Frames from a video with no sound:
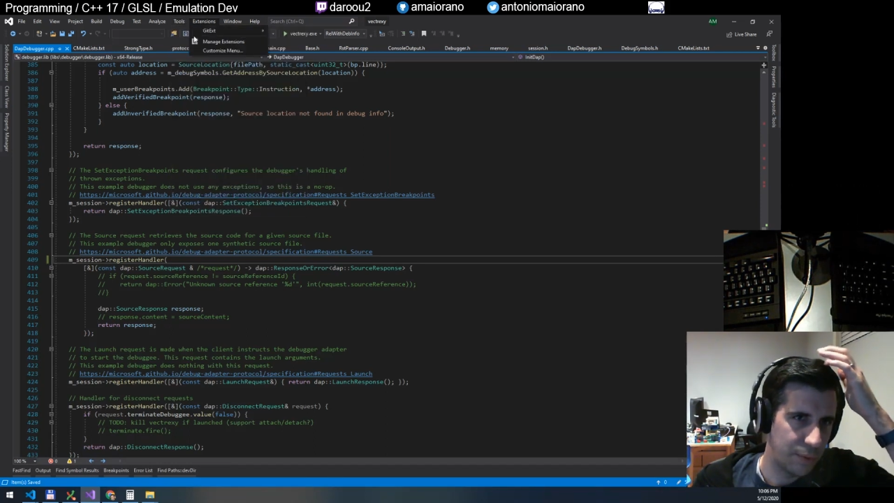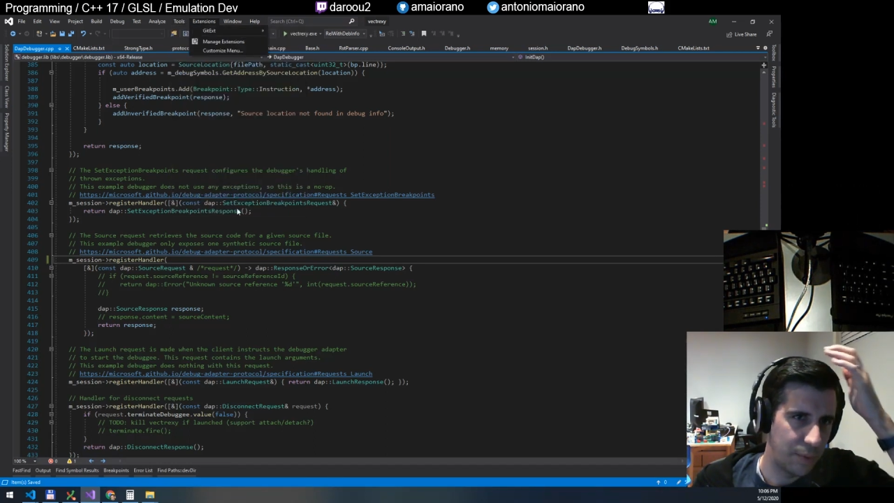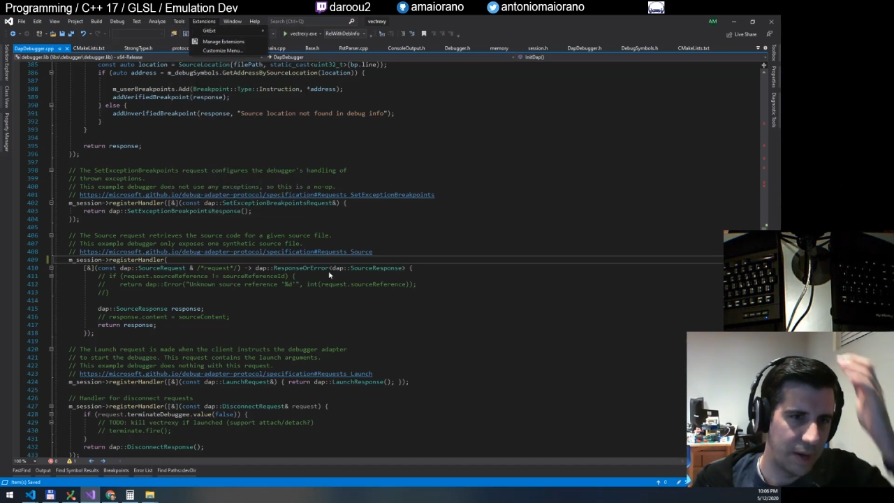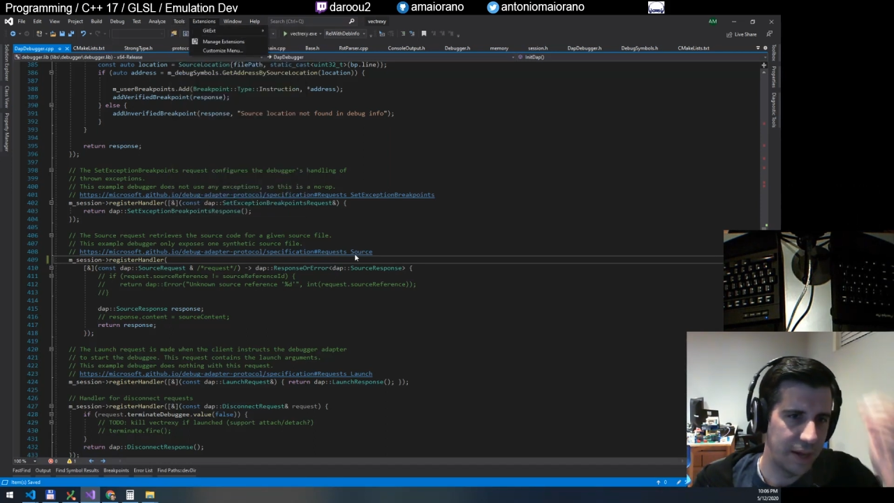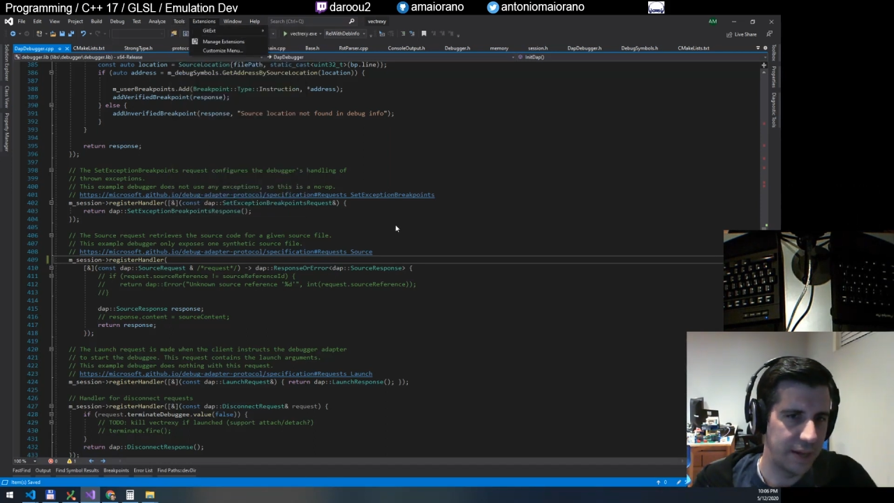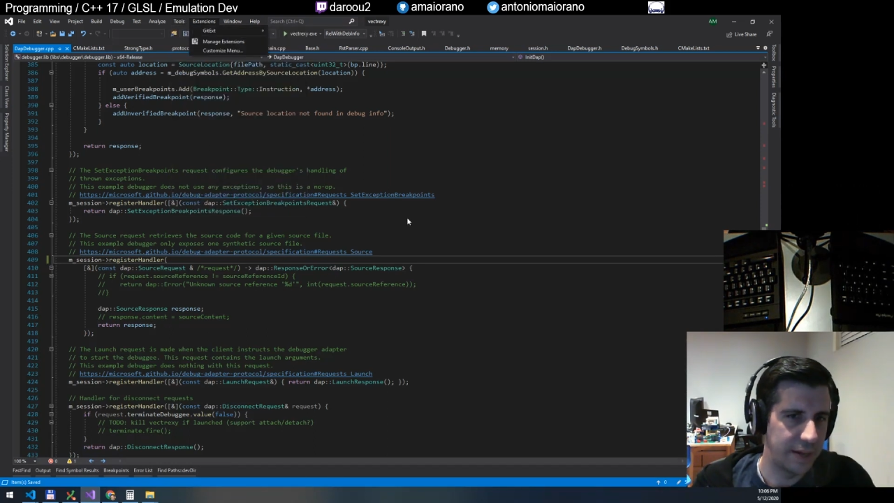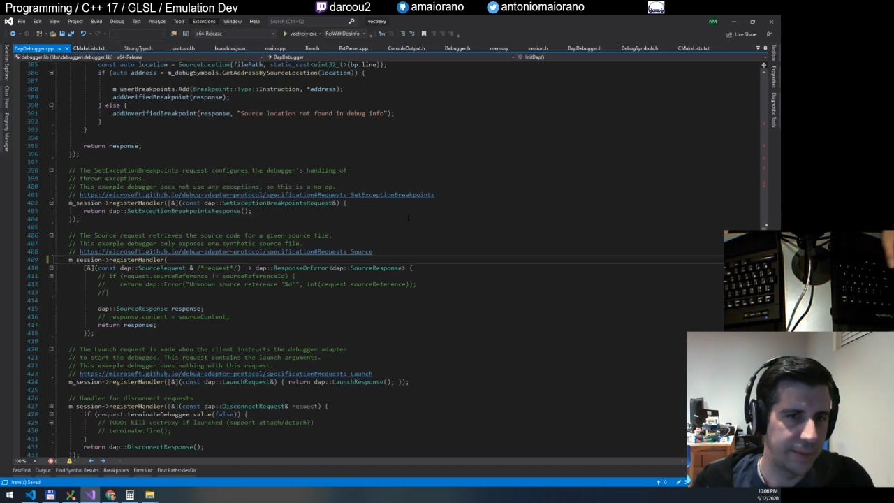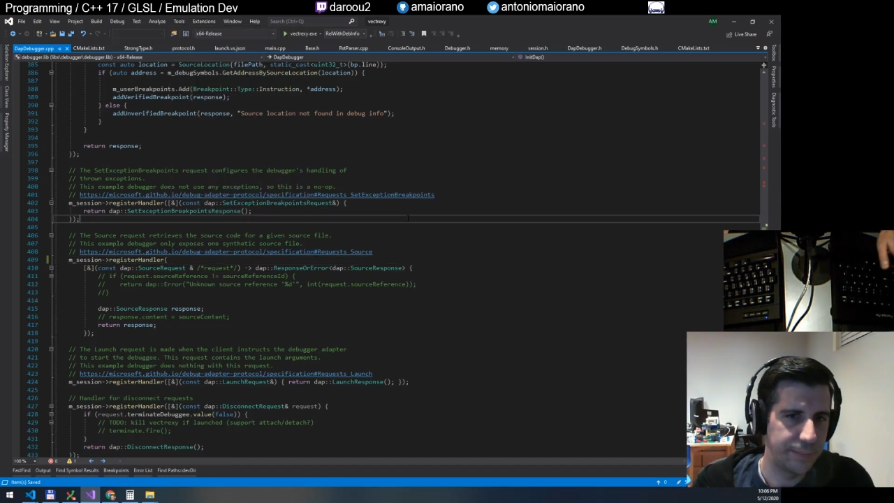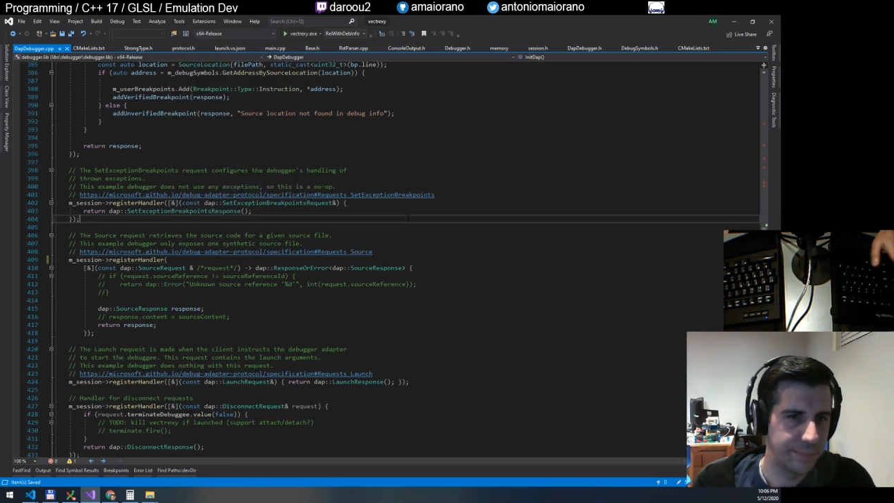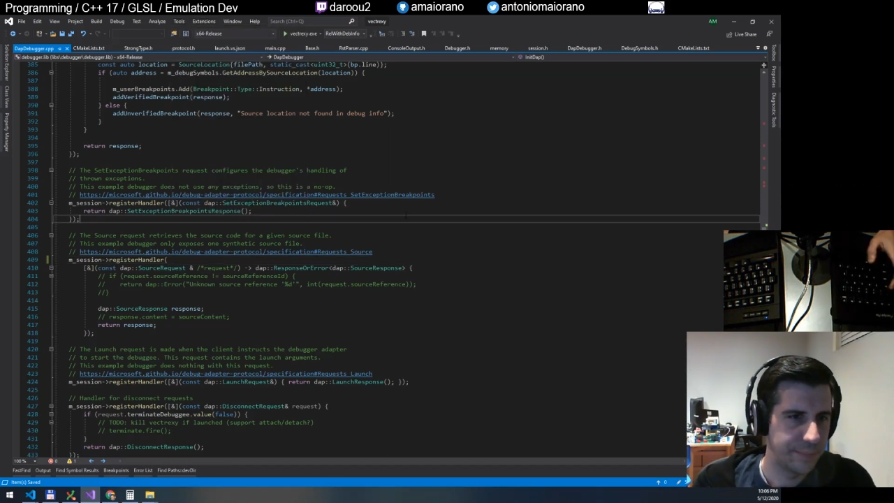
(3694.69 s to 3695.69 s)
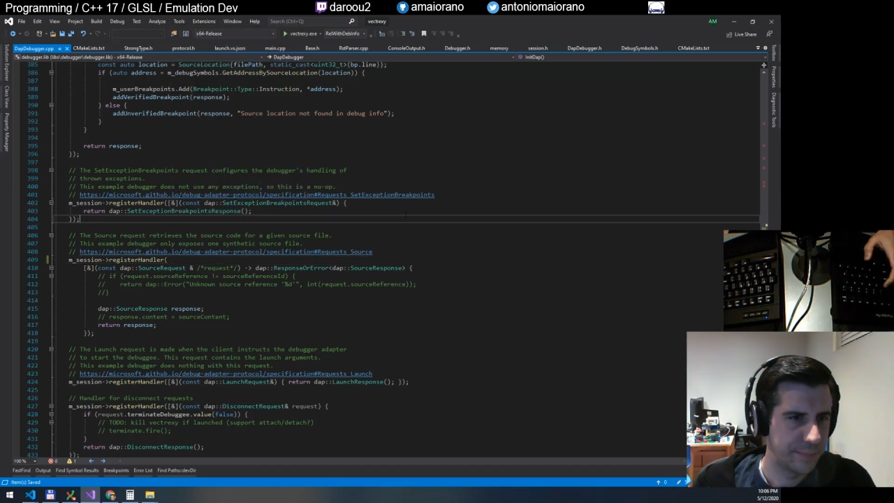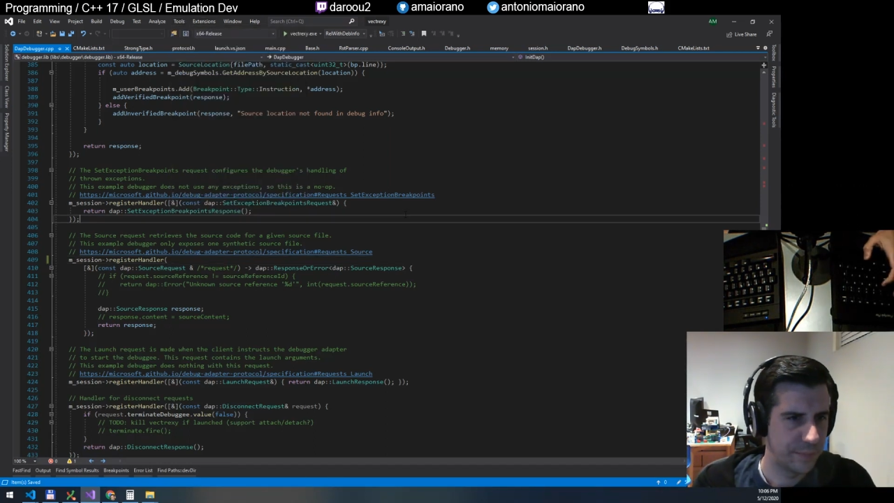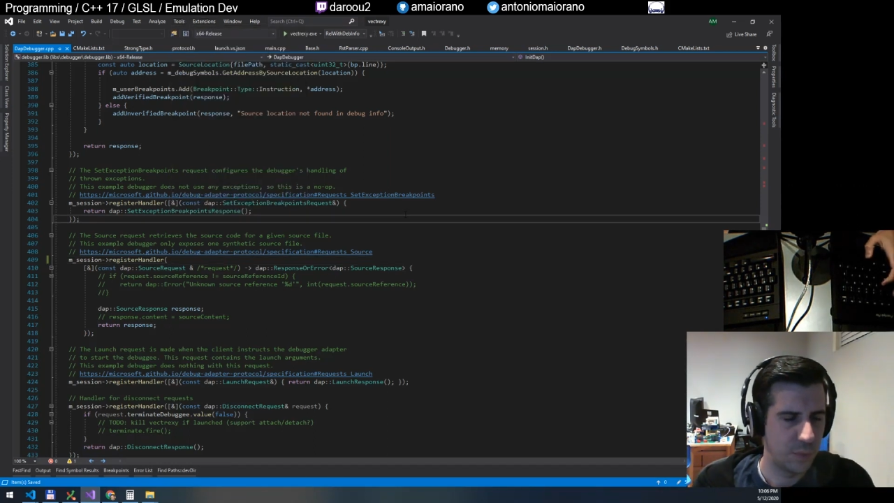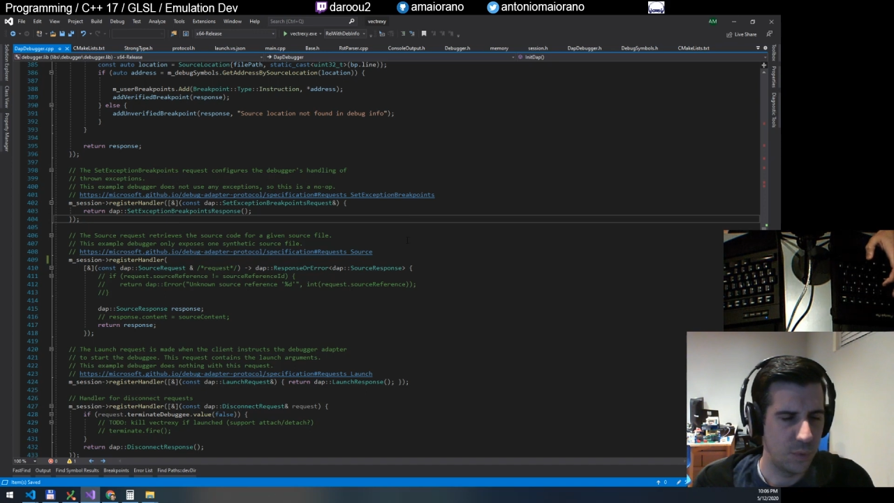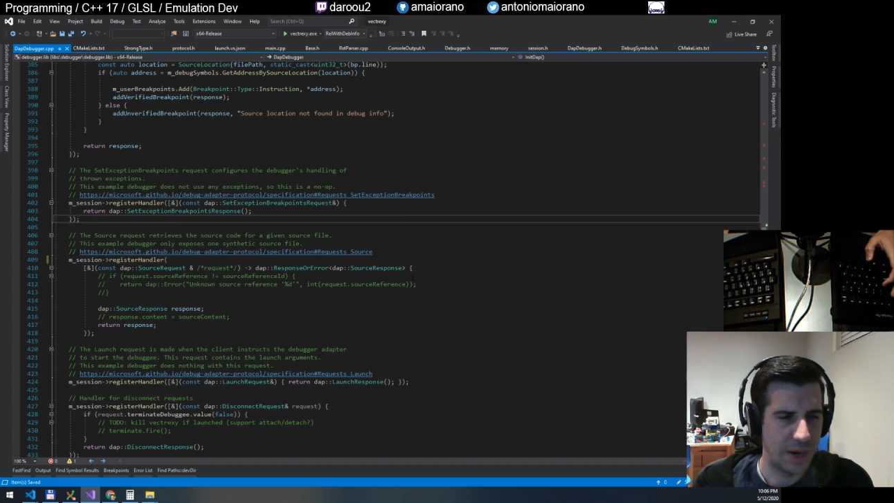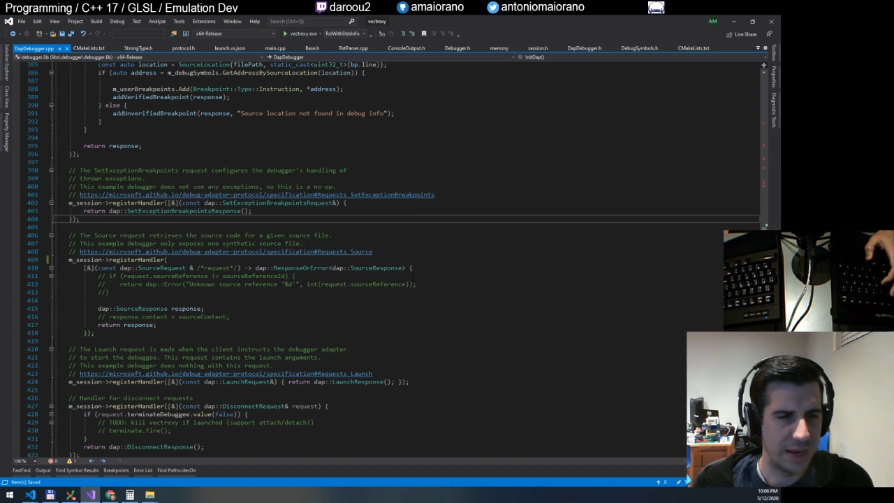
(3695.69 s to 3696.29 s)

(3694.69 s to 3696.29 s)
why